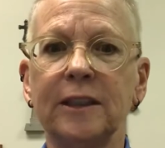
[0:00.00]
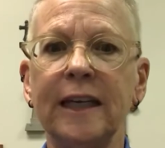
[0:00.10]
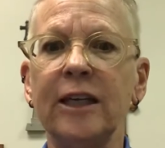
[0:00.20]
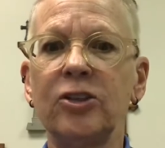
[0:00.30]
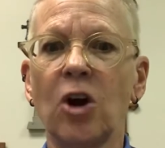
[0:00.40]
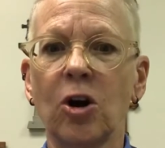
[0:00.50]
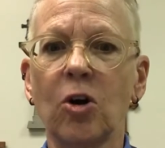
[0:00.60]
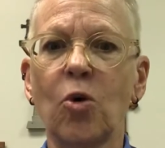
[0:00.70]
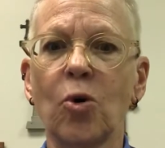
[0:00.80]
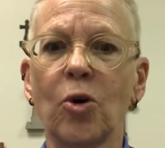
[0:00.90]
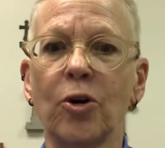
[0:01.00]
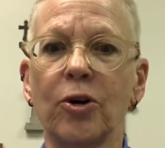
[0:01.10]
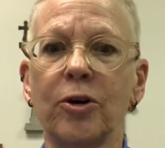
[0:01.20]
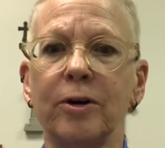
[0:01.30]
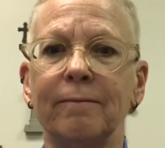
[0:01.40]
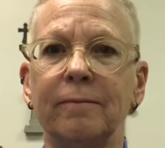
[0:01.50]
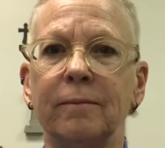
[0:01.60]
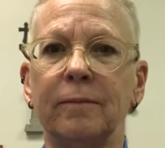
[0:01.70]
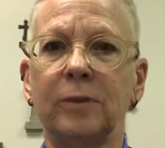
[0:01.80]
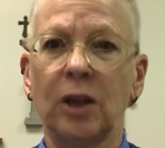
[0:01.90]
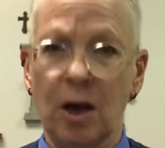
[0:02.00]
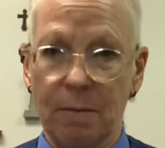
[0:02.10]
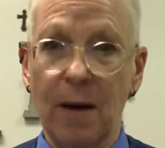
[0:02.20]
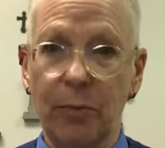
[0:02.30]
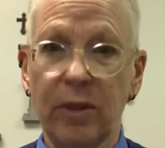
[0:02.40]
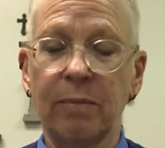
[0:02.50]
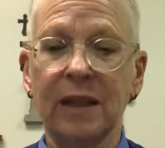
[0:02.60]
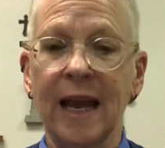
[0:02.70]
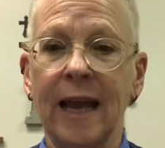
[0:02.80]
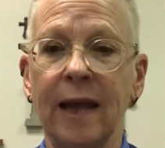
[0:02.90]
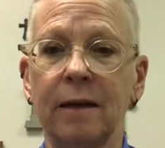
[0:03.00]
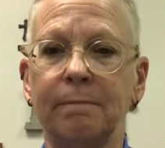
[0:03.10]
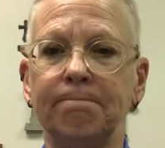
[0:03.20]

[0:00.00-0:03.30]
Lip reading: in a dark corner to come up with a plan.